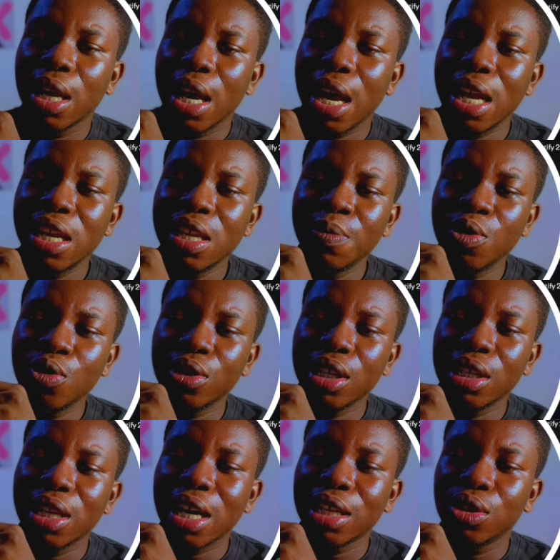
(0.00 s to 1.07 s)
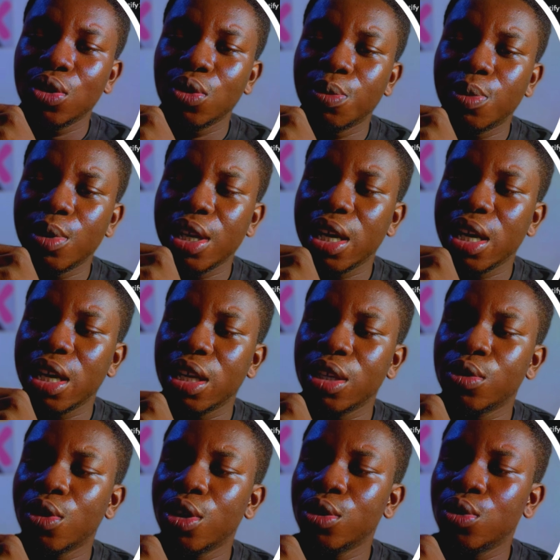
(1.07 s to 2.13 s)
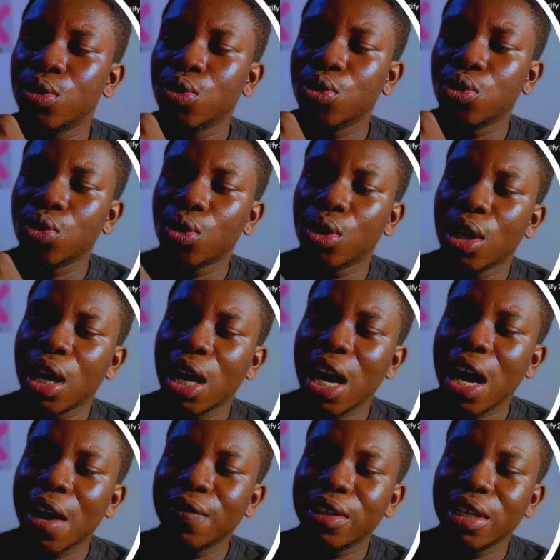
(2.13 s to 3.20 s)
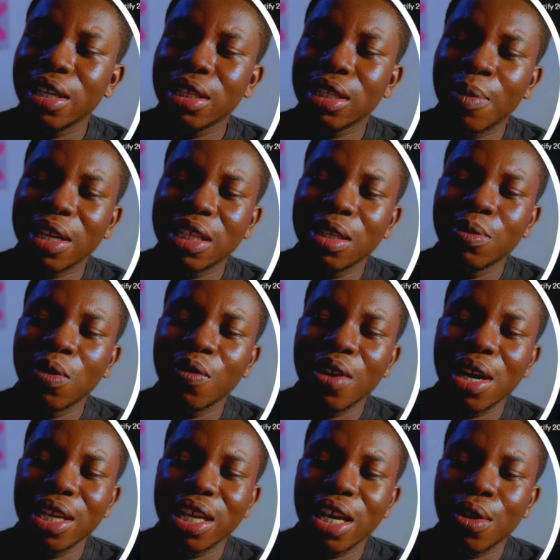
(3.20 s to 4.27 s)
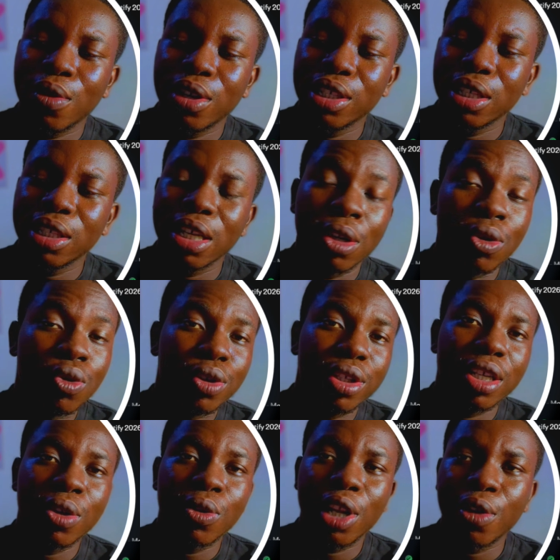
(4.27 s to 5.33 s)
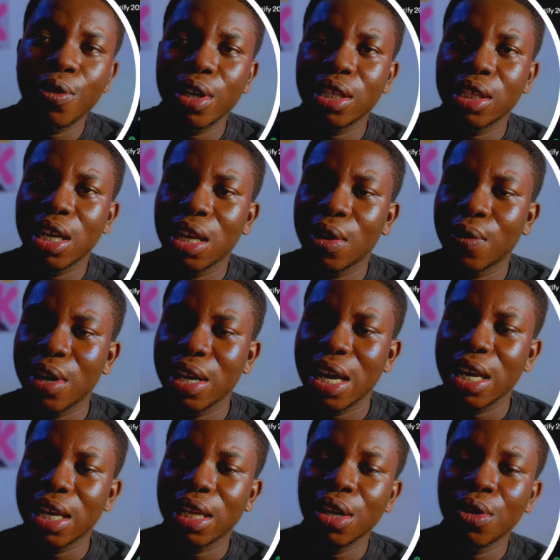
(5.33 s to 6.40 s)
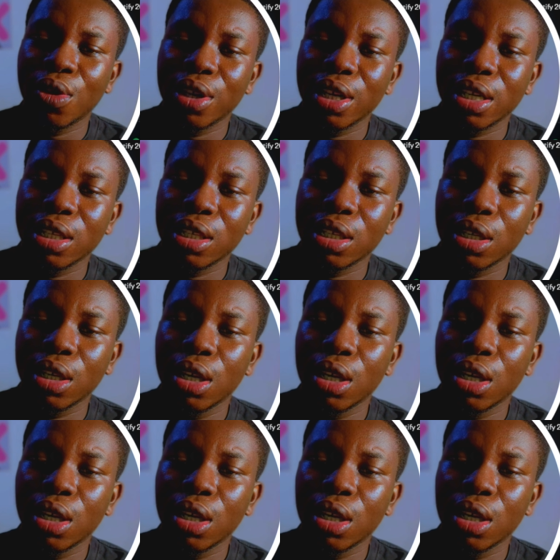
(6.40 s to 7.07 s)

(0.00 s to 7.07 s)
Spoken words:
any music that you play is going to have this button over here, which is the Lucid Lyrics, and when I click on it,